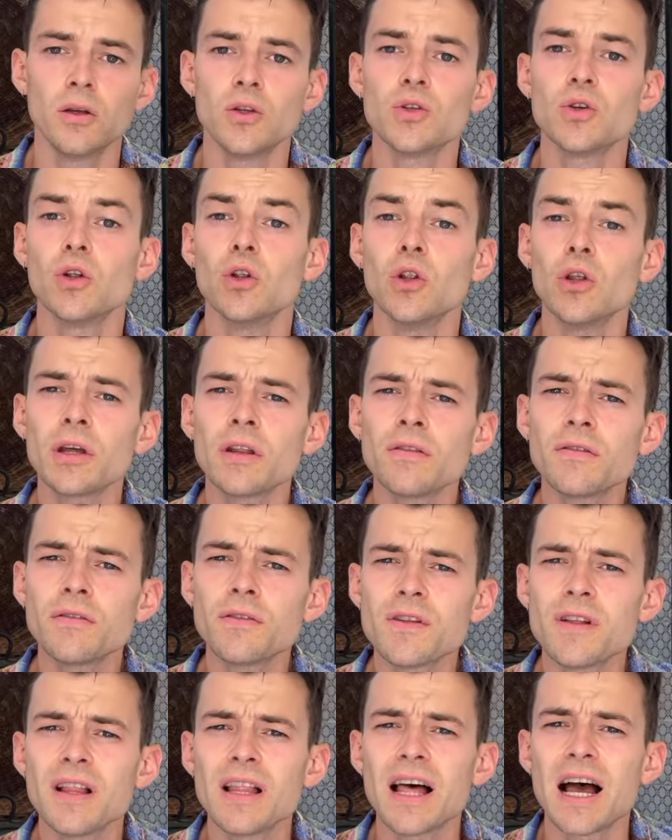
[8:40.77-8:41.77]
So looking
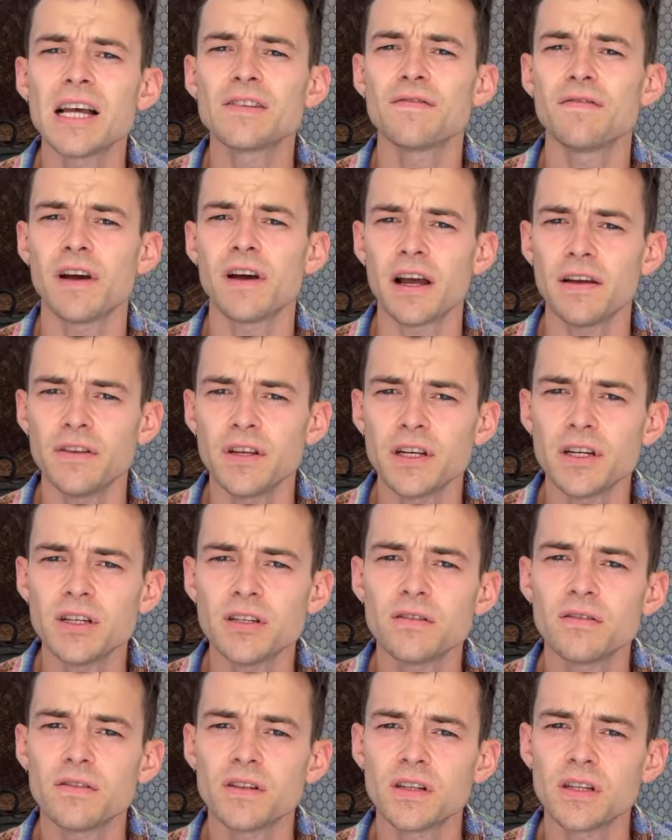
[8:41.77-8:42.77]
through the last 5
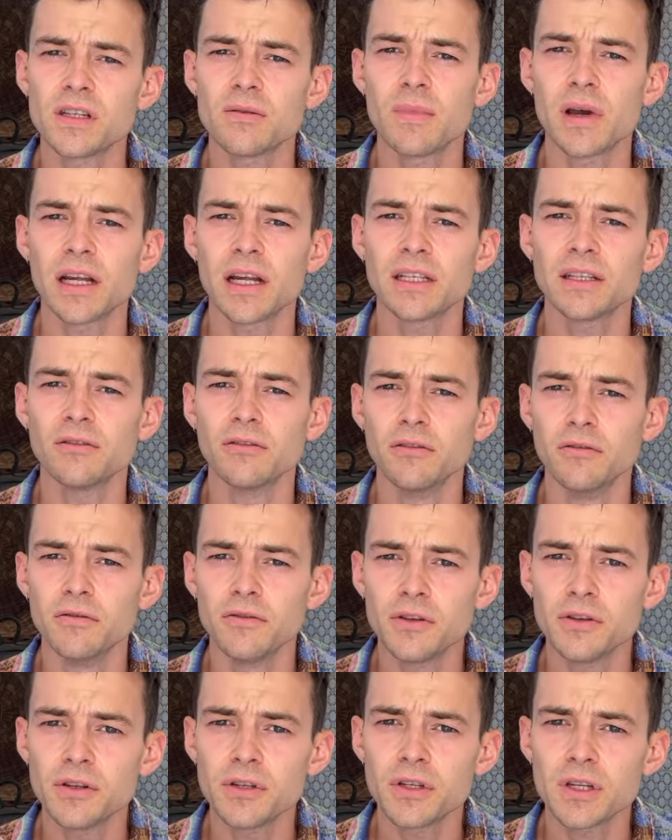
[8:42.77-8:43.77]
years of systematic
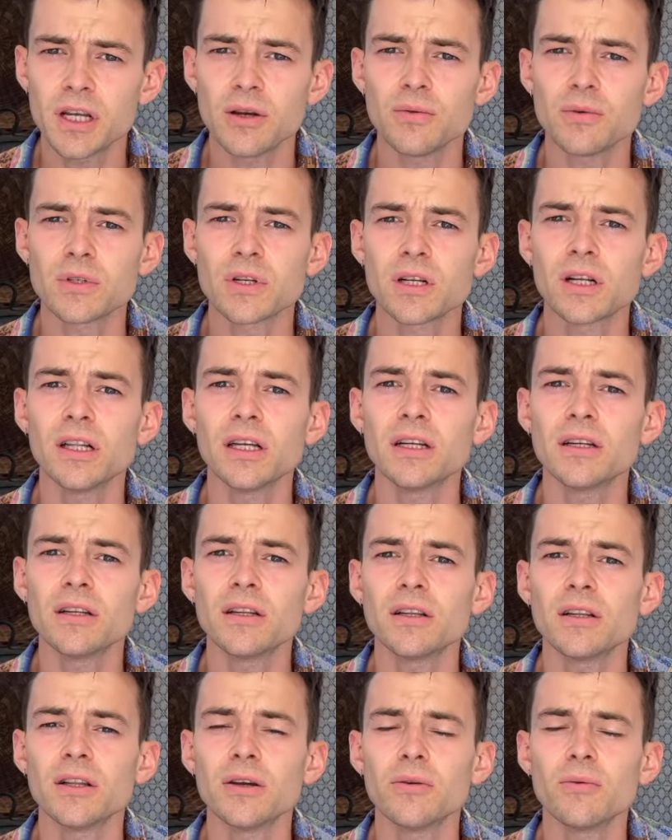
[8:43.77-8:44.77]
reviews, it was clear
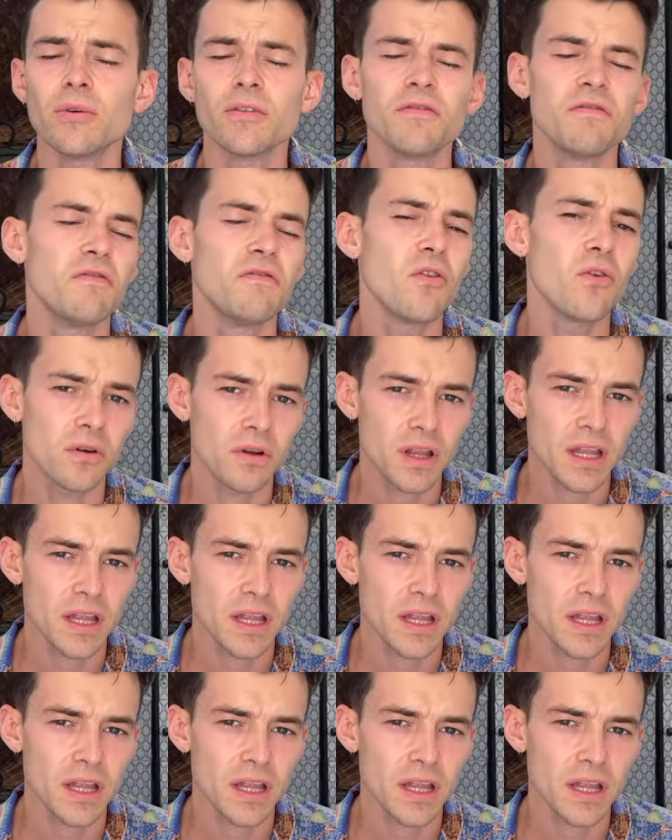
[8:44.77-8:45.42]
that there were 4